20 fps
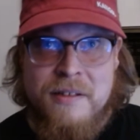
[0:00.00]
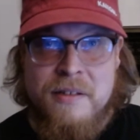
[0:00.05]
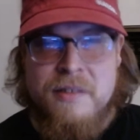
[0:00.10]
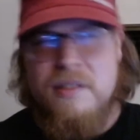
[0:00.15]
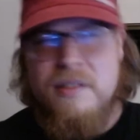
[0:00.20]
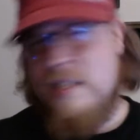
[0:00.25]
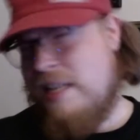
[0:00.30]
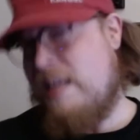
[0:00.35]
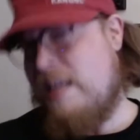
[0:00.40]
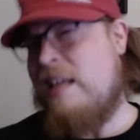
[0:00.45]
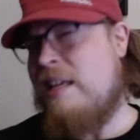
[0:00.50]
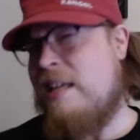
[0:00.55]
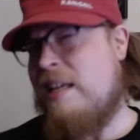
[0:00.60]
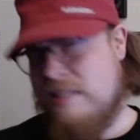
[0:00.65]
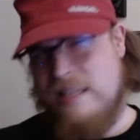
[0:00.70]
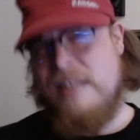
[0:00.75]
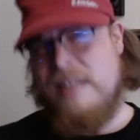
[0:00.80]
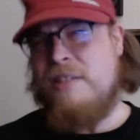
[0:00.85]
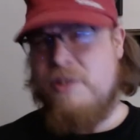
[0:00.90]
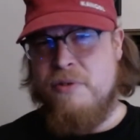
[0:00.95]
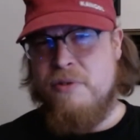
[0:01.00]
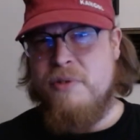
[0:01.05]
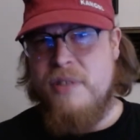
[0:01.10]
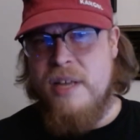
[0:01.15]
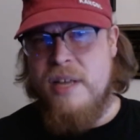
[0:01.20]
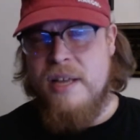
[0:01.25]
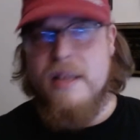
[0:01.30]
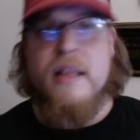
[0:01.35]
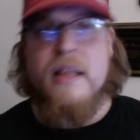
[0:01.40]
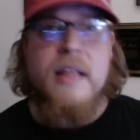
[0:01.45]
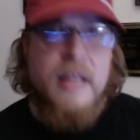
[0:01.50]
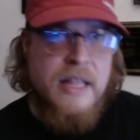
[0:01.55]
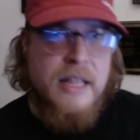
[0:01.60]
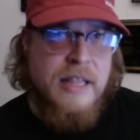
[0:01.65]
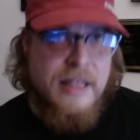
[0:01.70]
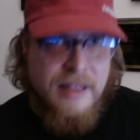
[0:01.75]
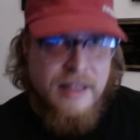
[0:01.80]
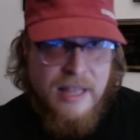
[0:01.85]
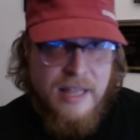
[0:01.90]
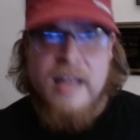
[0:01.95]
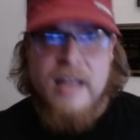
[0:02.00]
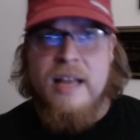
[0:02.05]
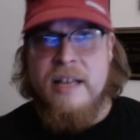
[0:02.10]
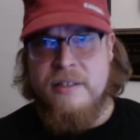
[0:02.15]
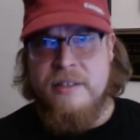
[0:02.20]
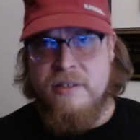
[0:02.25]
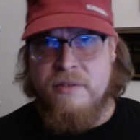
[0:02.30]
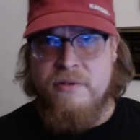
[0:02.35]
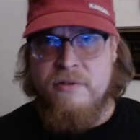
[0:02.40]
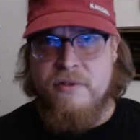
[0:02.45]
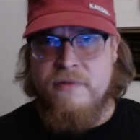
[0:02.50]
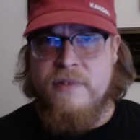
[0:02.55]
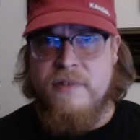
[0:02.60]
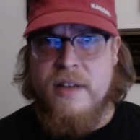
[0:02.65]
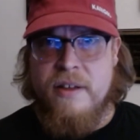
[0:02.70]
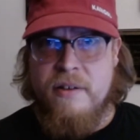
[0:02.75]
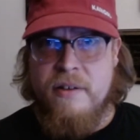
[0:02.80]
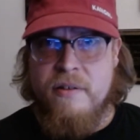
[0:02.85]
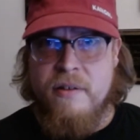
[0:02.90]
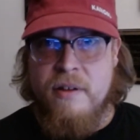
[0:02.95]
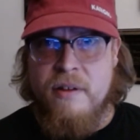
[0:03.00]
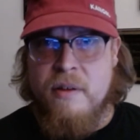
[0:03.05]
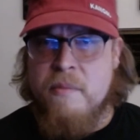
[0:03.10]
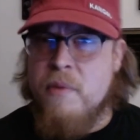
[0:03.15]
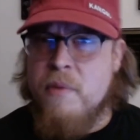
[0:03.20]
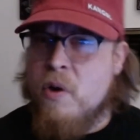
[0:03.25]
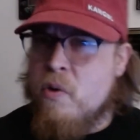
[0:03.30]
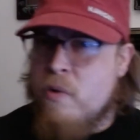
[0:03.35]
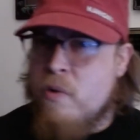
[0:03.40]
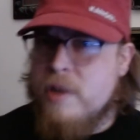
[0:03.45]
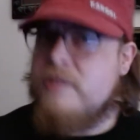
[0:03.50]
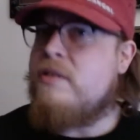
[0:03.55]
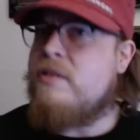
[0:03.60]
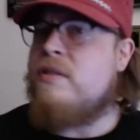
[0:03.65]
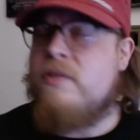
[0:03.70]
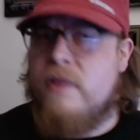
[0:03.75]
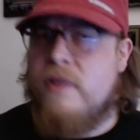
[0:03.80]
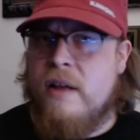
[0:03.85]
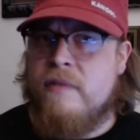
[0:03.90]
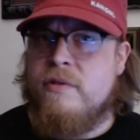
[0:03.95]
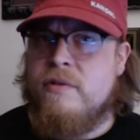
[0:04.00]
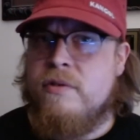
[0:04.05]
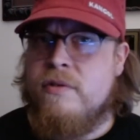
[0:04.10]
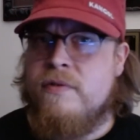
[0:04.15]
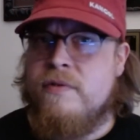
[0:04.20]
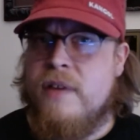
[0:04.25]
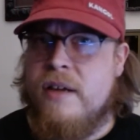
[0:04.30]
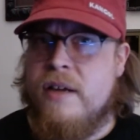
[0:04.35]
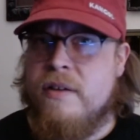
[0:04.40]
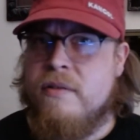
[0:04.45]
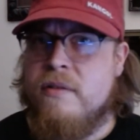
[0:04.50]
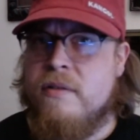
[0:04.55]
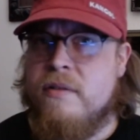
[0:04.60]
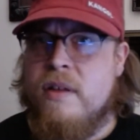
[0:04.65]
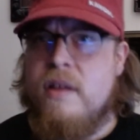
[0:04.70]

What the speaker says: is today Tuesday? That has a truth value. But questions don't have truth value.